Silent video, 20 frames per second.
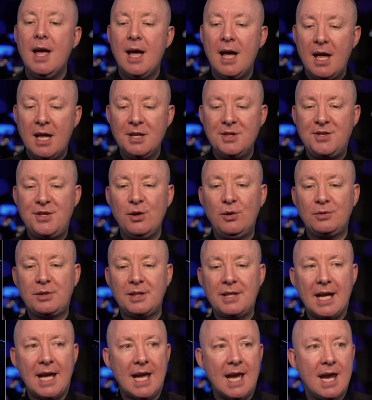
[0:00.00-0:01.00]
Until
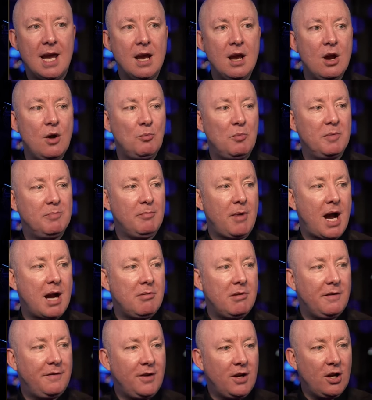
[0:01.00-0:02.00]
today, with my
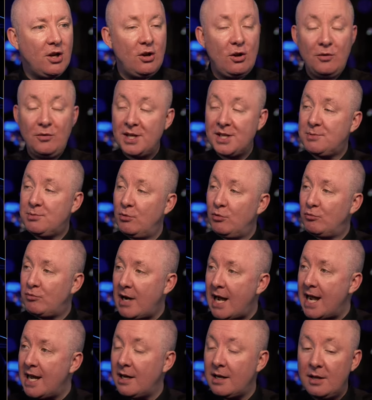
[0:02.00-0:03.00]
review, this will
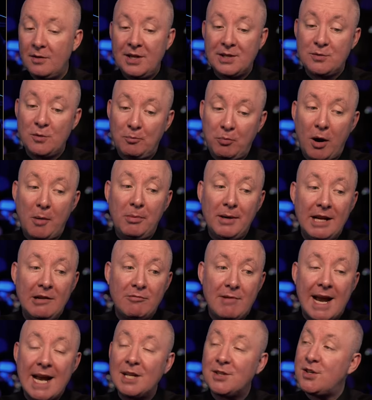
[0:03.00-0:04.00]
probably
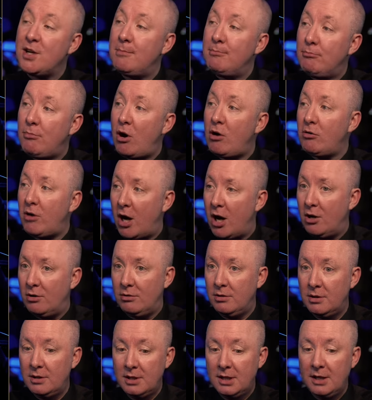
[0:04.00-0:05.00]
rank
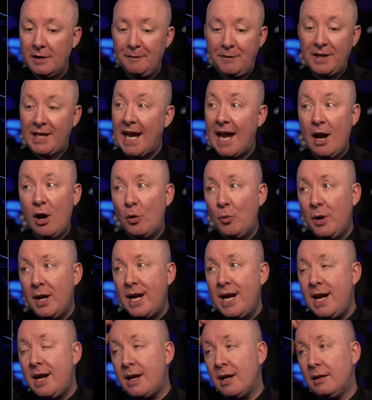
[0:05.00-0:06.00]
tomorrow. Forget a
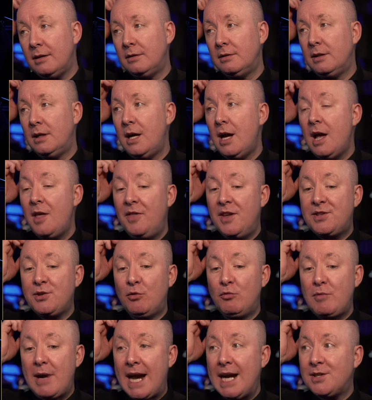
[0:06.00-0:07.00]
week, this
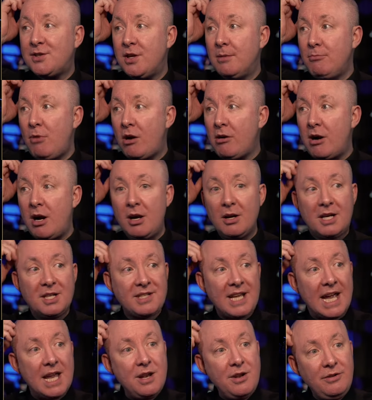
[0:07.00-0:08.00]
will rank tomorrow
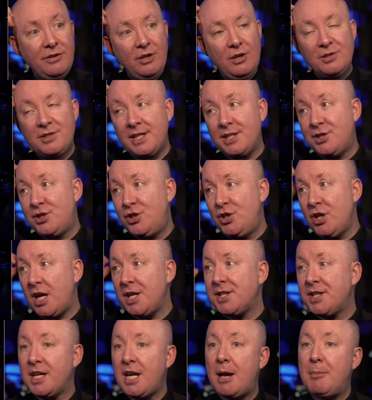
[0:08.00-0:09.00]
because that news has
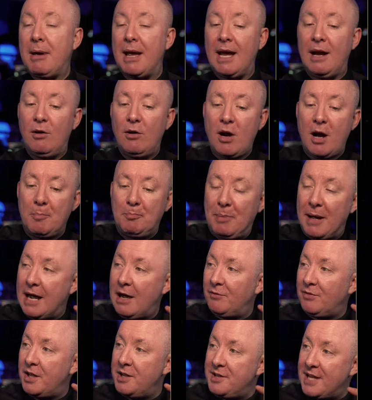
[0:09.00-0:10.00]
just come out
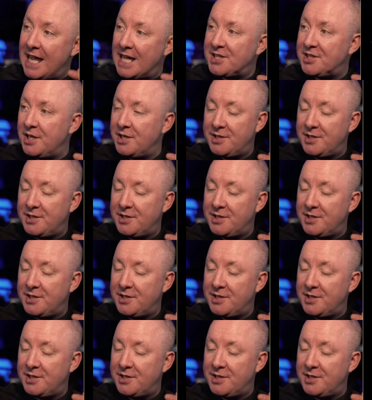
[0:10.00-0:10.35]
about the NASA